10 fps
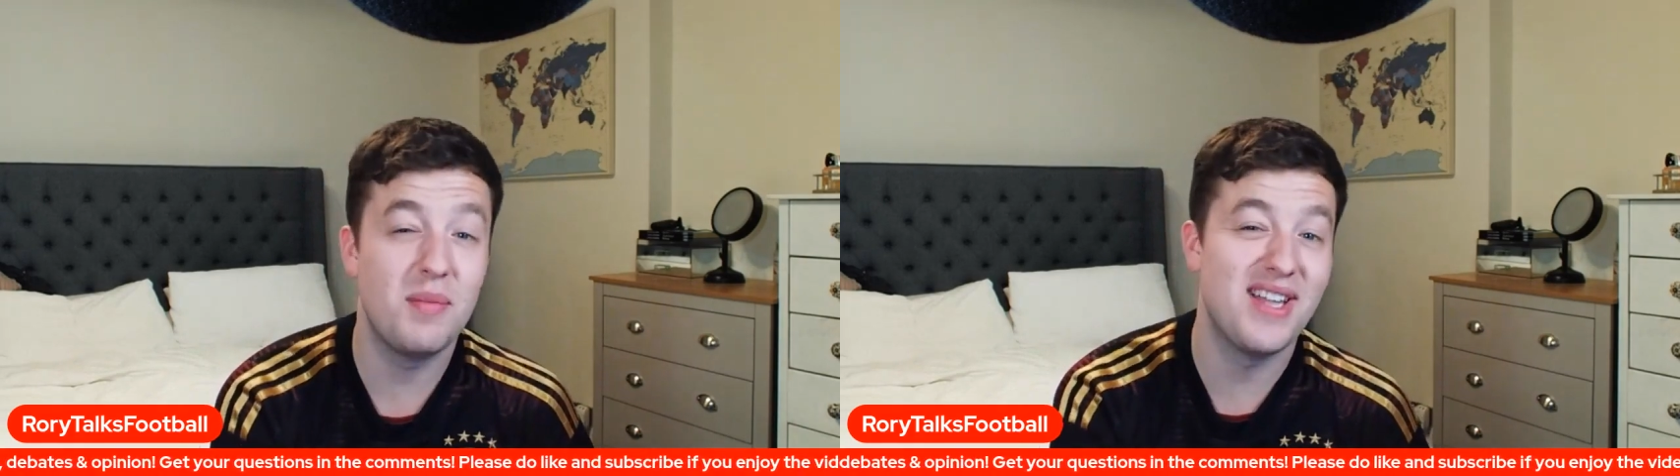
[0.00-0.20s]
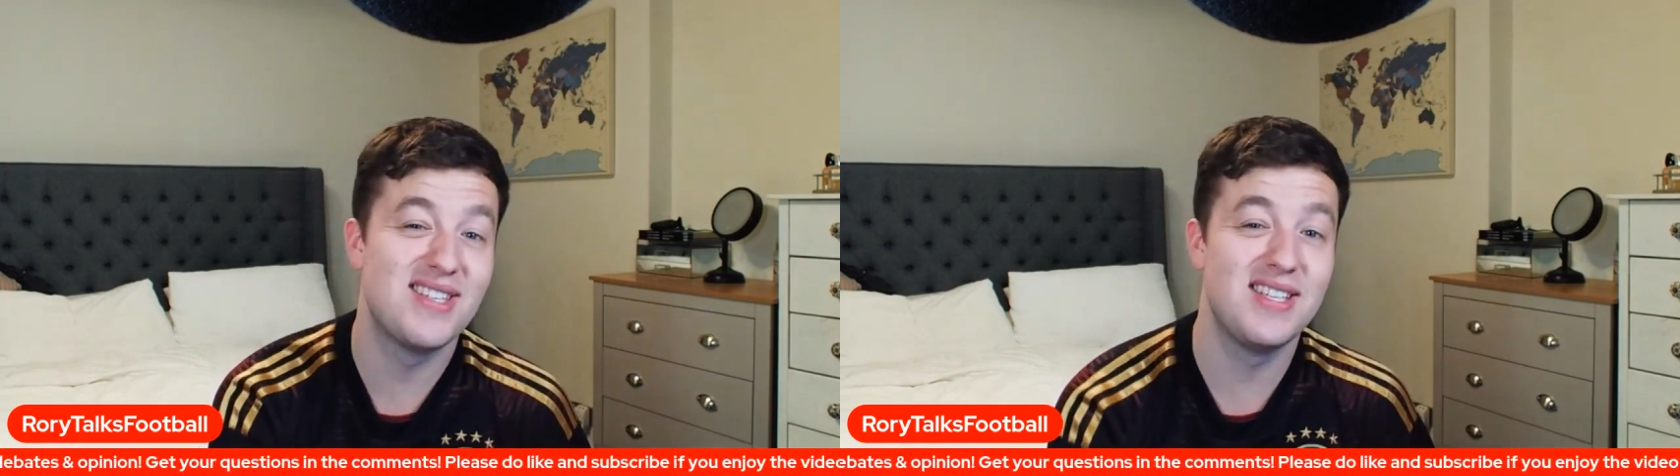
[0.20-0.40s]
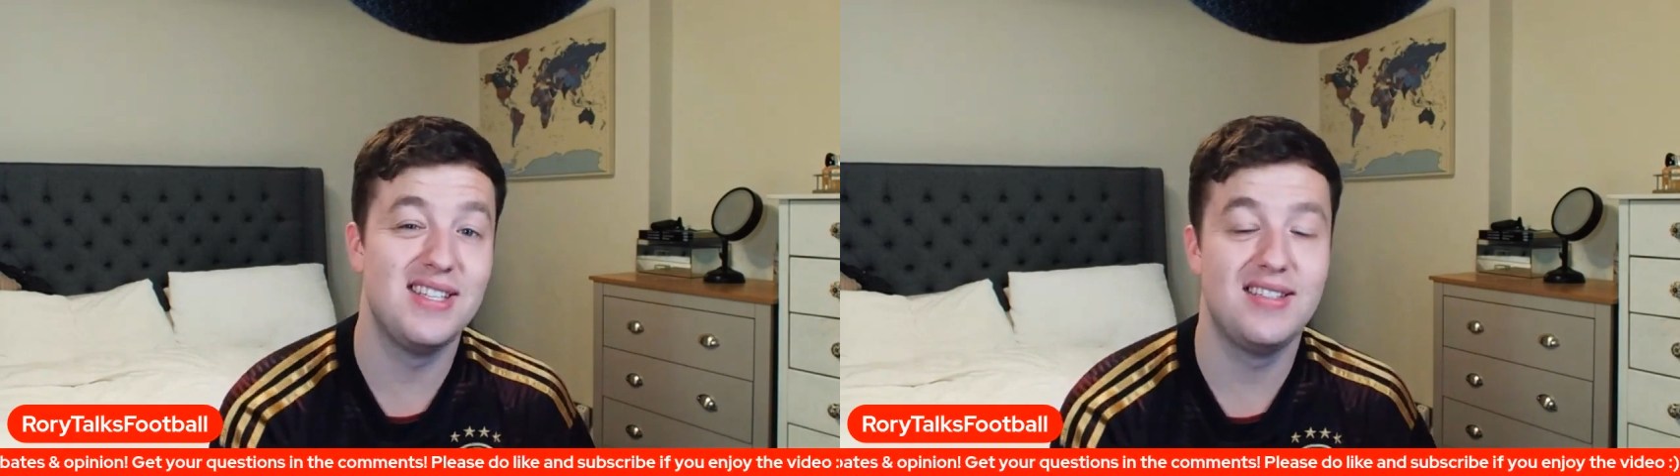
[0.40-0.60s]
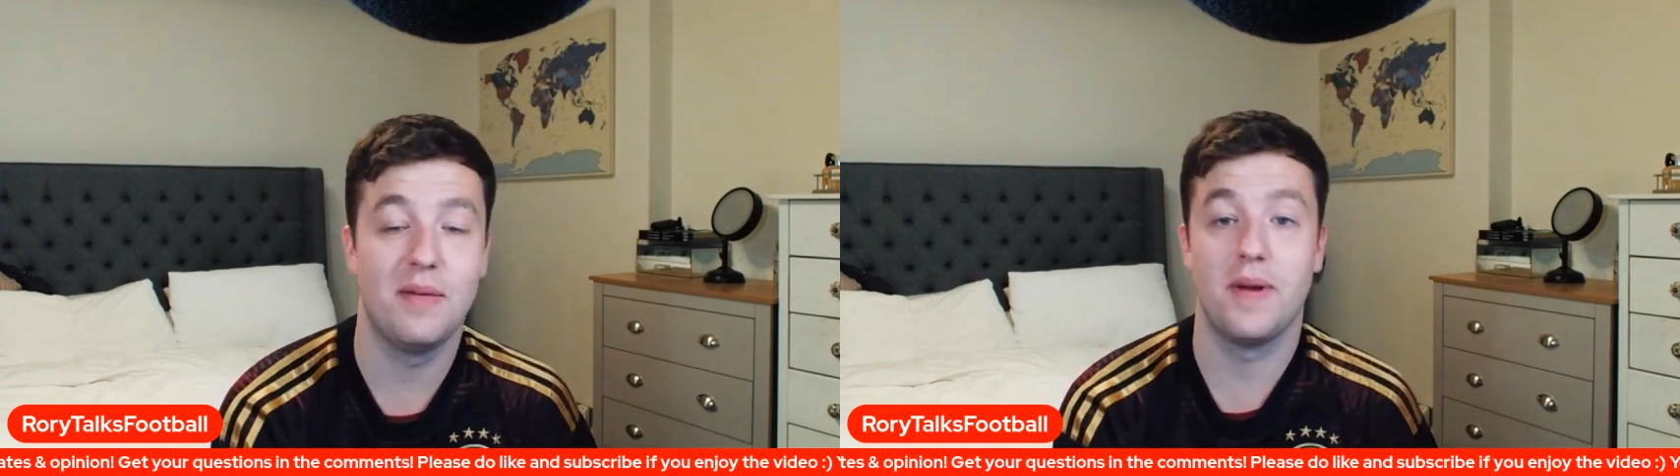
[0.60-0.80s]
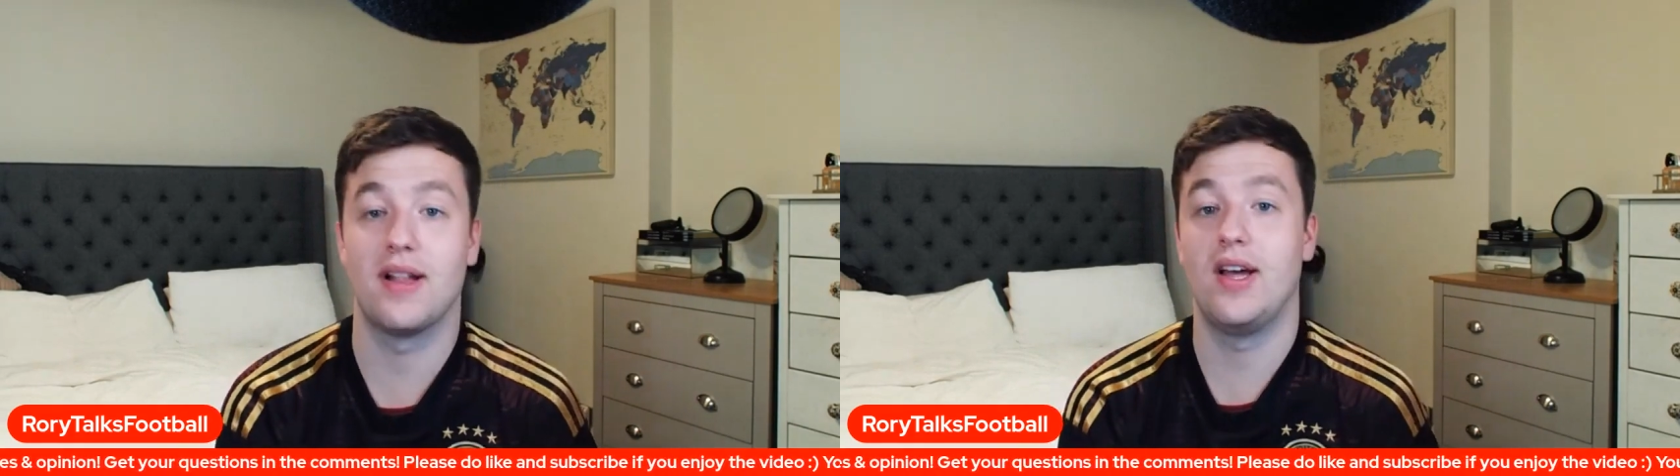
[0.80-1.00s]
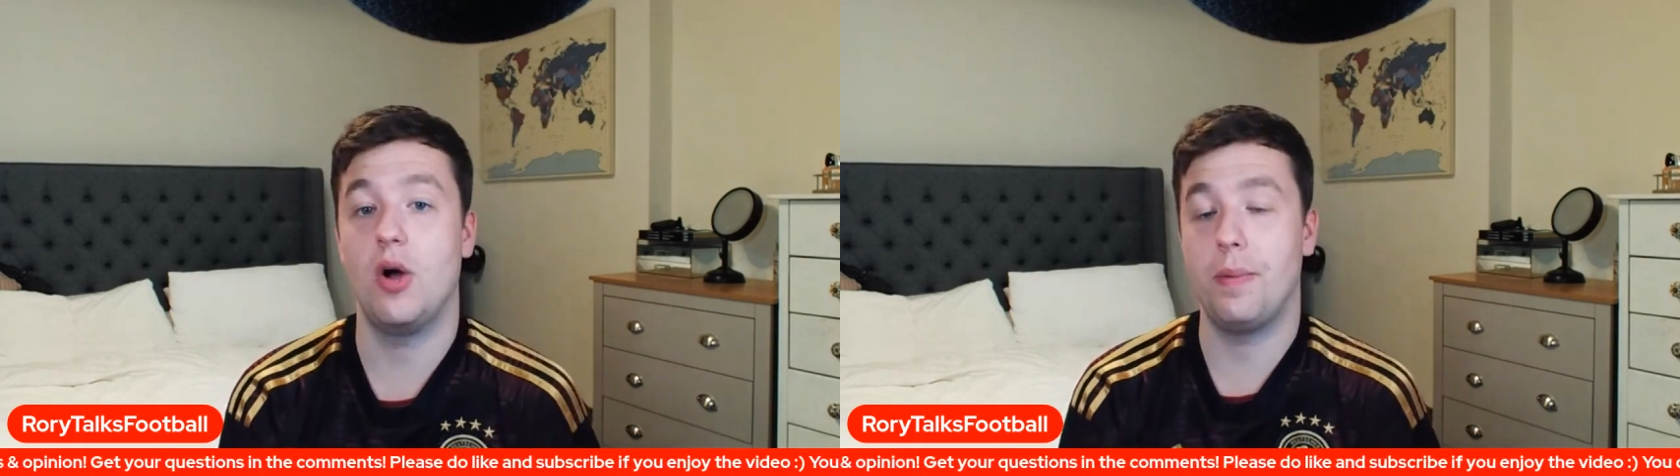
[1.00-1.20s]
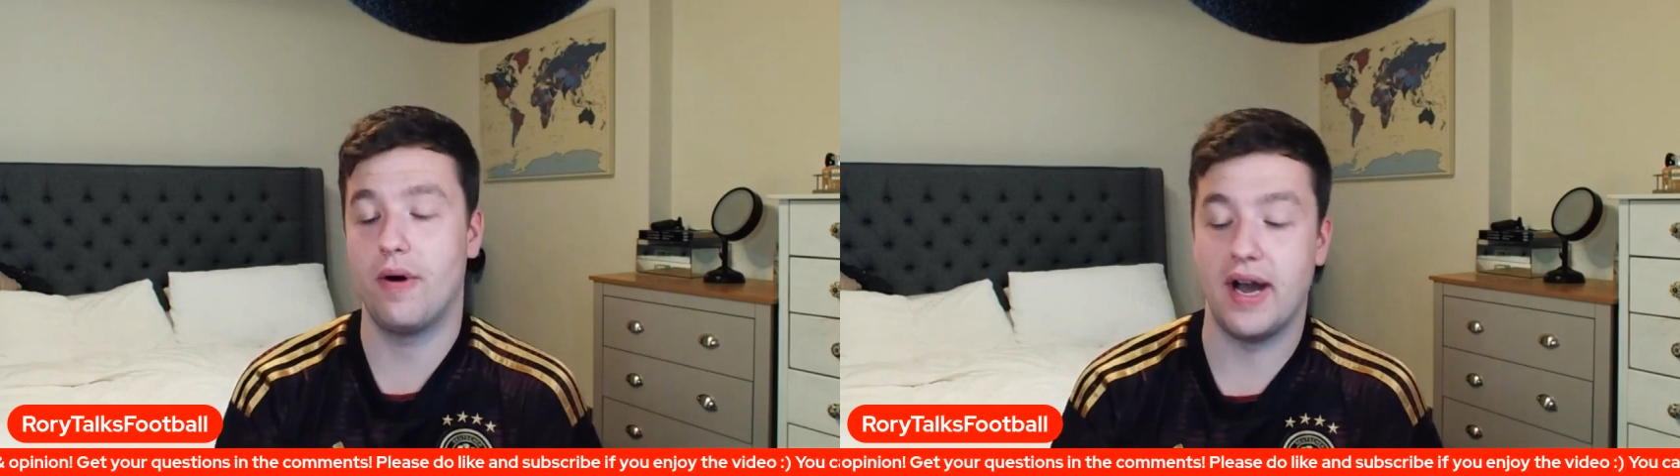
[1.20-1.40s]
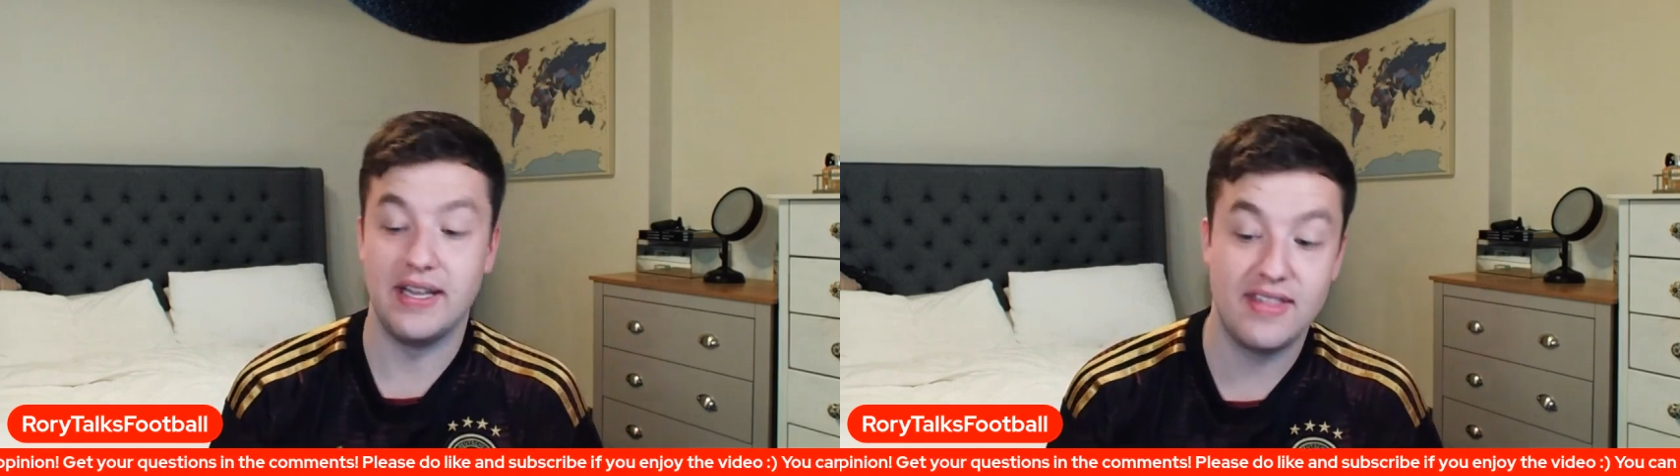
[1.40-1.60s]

Man City typically operate.